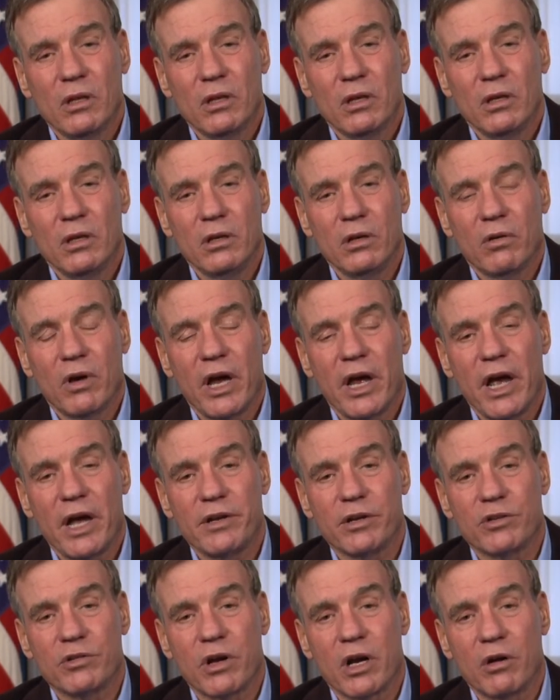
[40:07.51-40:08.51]
you know, I had to
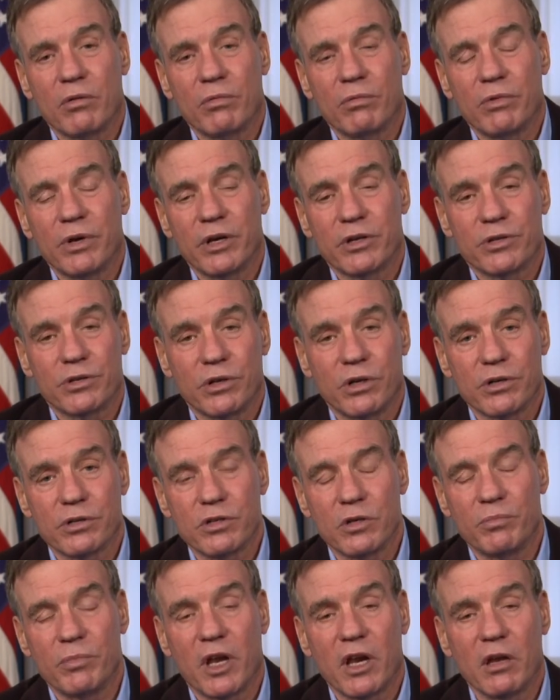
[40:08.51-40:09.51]
try to reassure
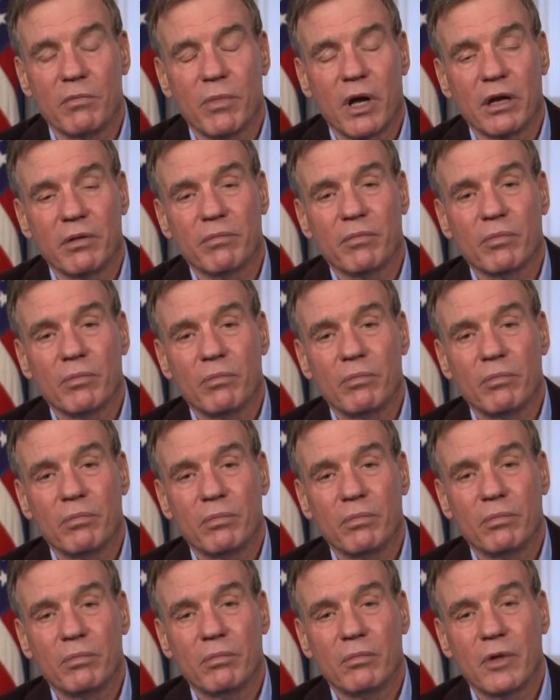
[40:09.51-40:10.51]
so many of my
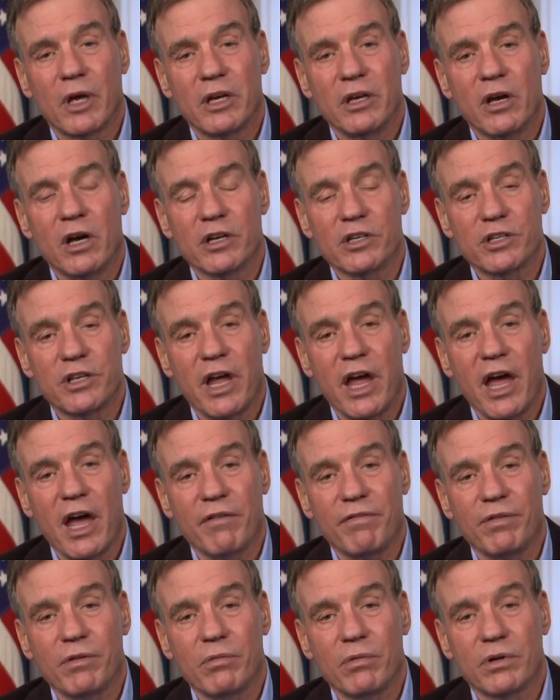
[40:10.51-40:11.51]
my young
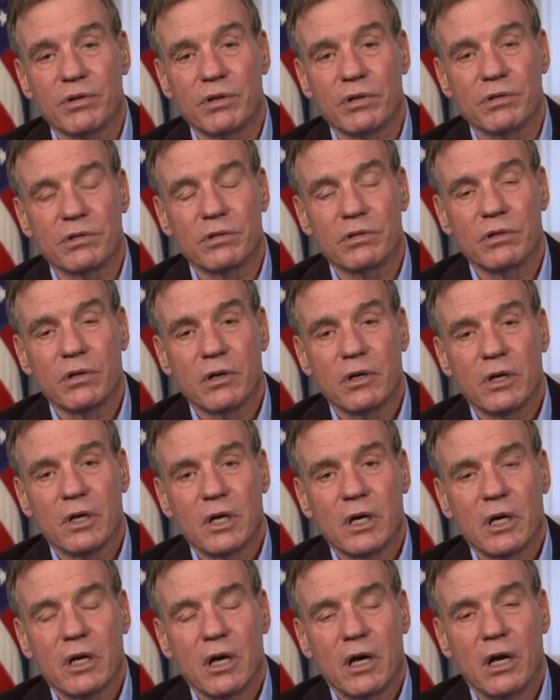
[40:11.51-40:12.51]
staff who were just
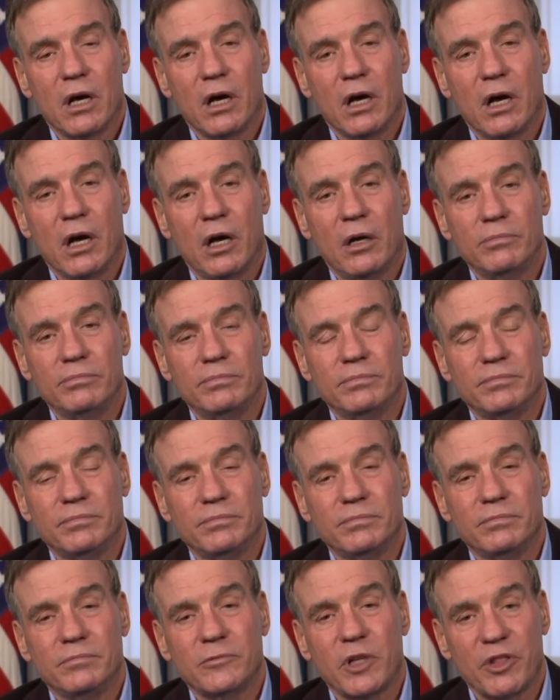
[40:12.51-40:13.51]
um,
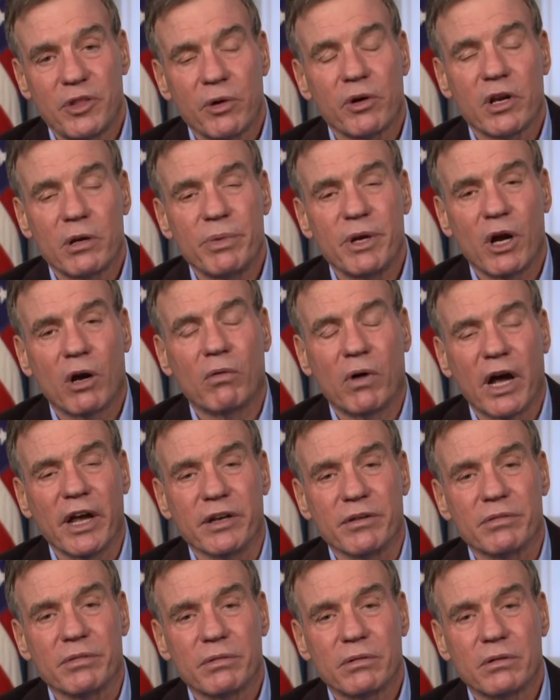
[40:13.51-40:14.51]
that they're going to be all
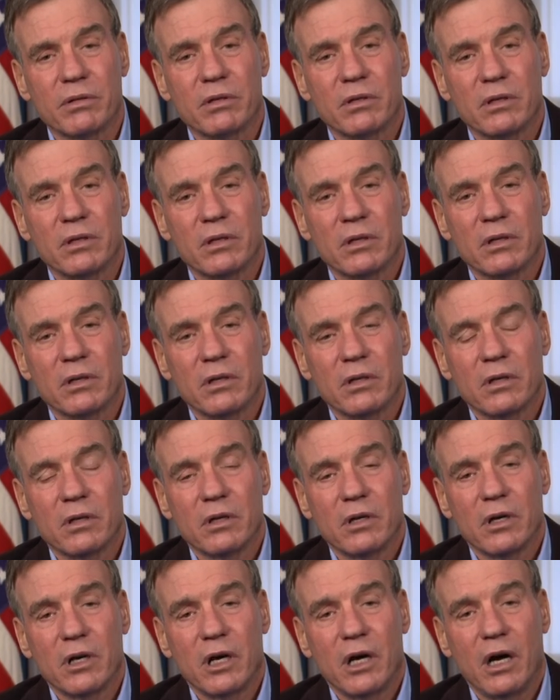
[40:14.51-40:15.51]
right.
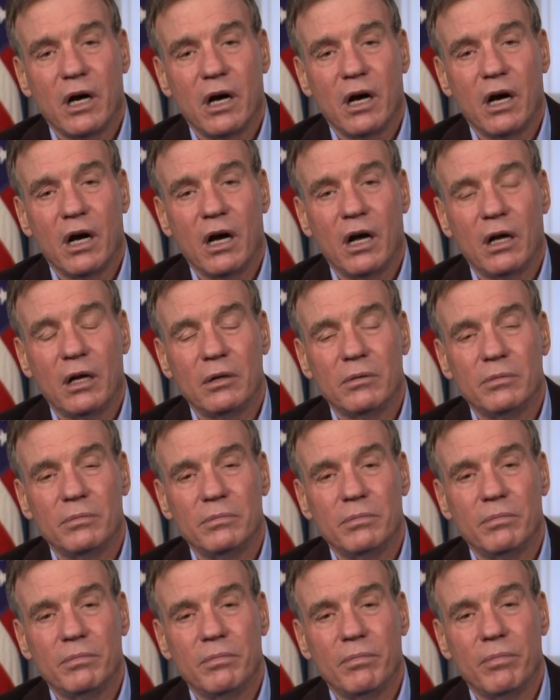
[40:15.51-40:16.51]
Uh,
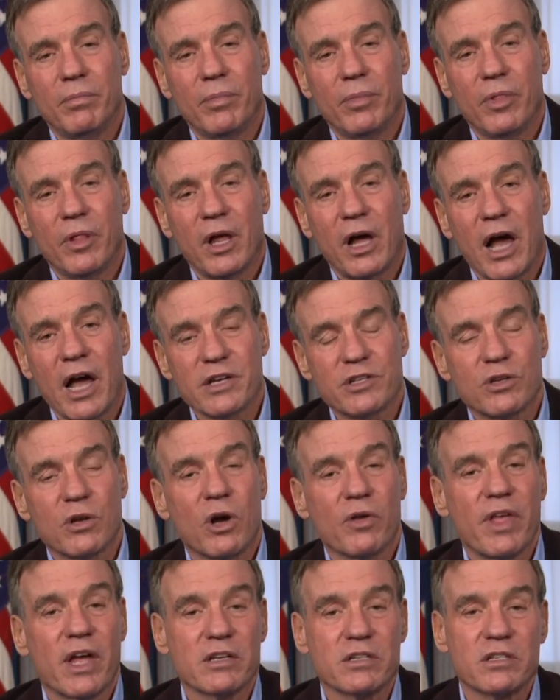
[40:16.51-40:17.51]
I
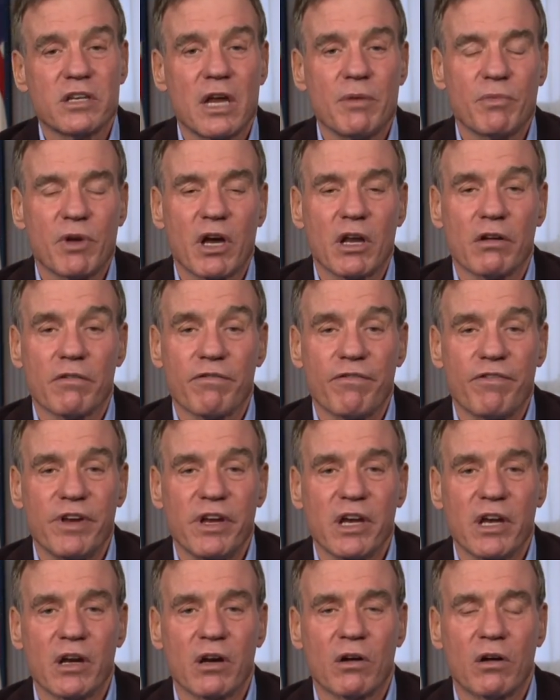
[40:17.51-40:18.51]
saw that same kind of
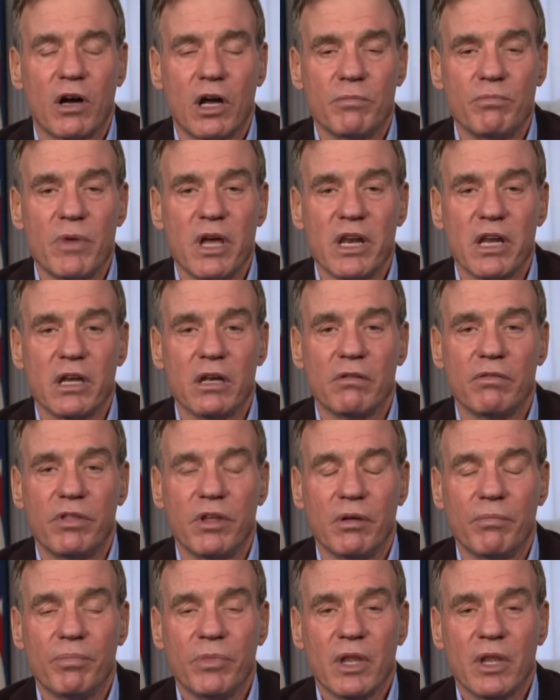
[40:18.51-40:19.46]
fear on many of the